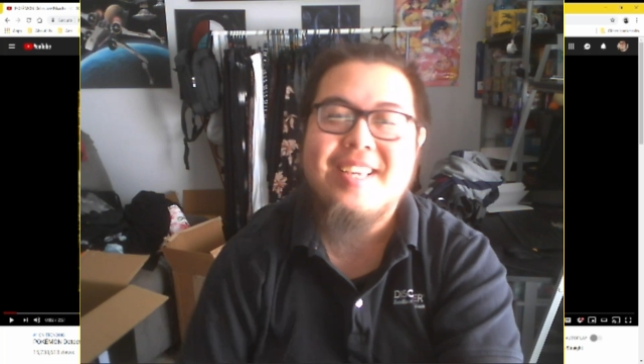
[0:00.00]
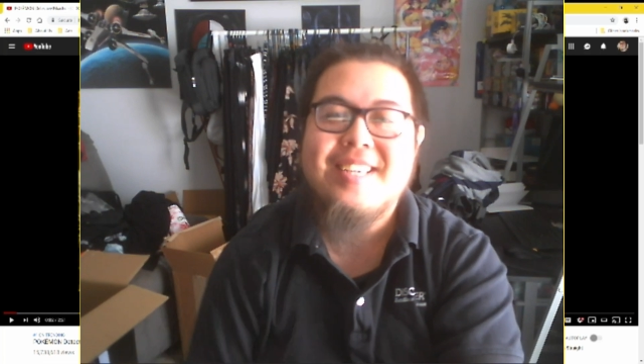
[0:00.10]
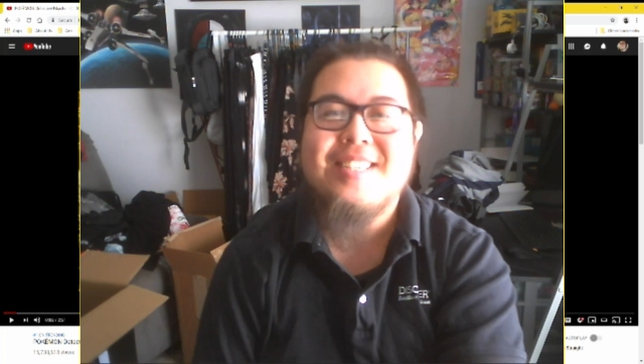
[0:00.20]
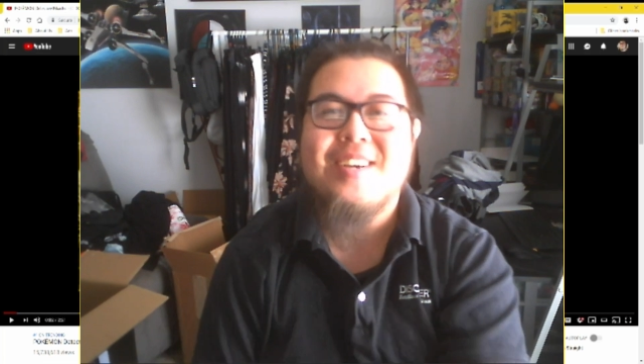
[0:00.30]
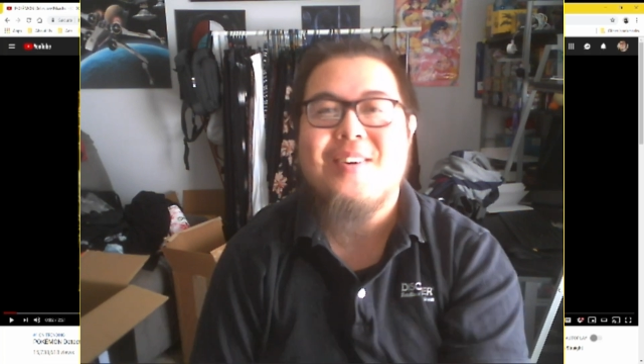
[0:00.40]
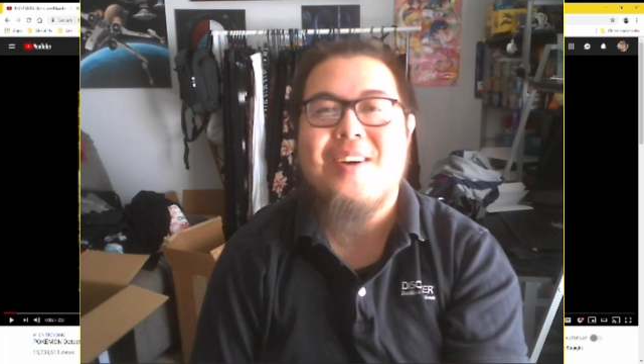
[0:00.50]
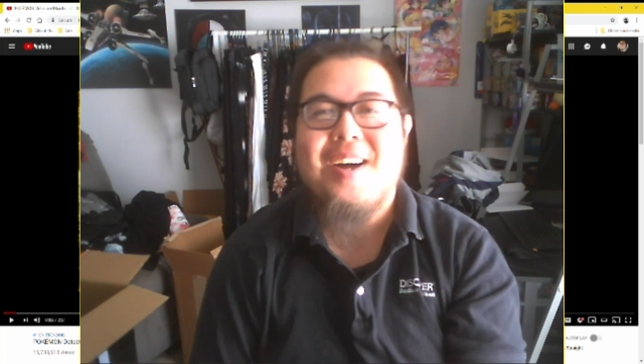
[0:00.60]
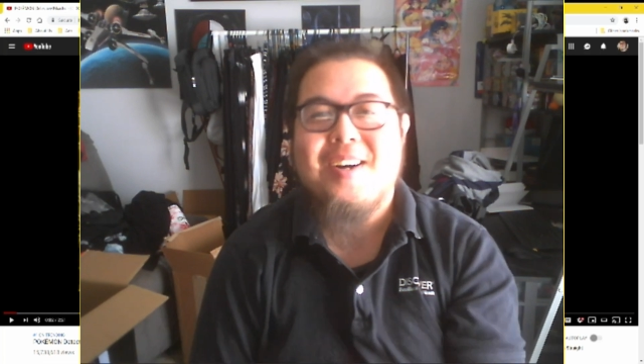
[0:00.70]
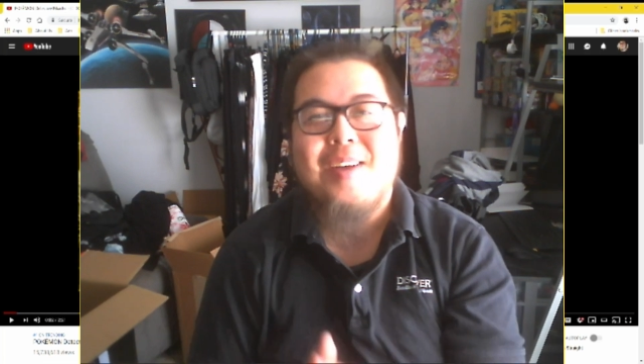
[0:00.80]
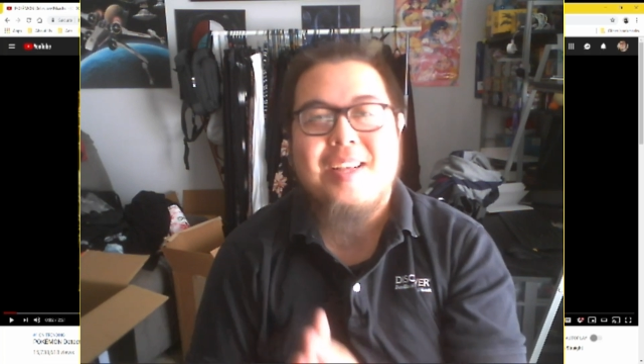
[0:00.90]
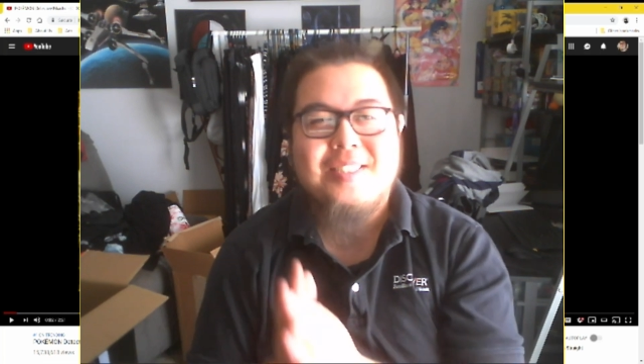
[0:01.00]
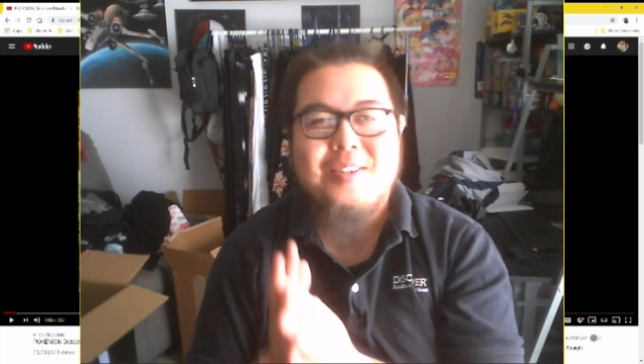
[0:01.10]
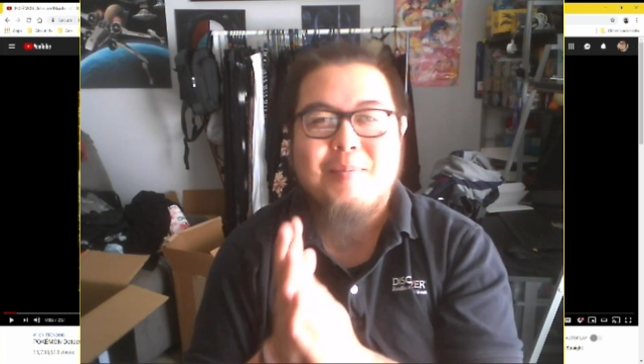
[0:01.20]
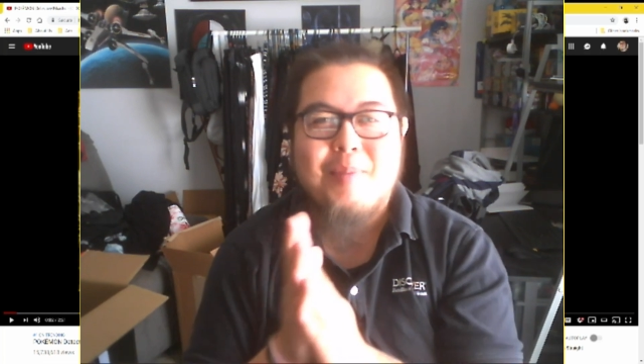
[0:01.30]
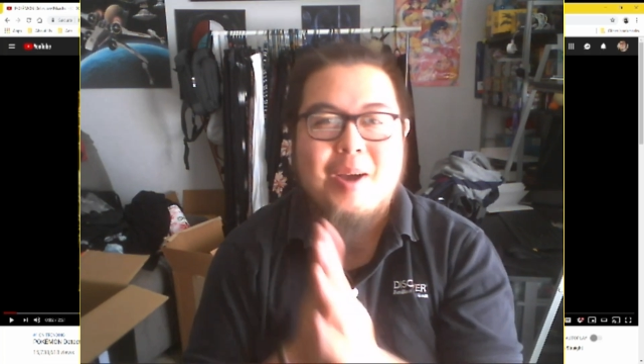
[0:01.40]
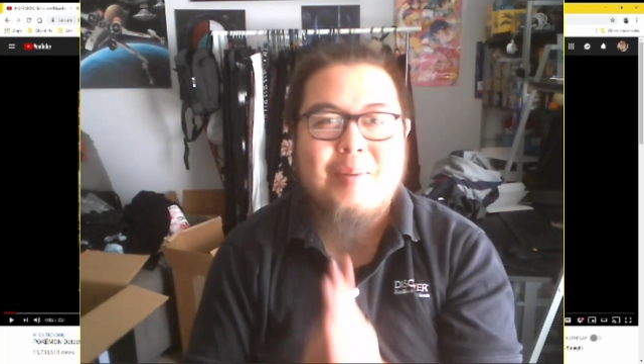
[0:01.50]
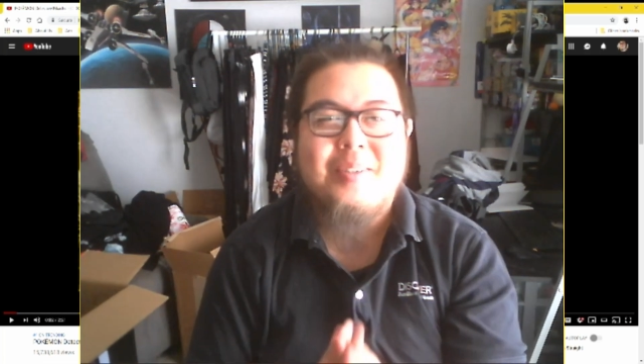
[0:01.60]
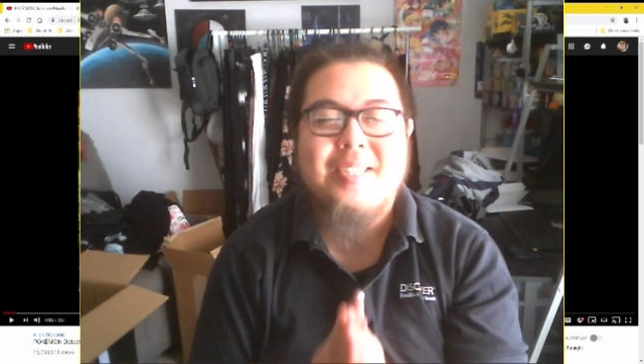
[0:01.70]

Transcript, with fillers: So uh, as you probably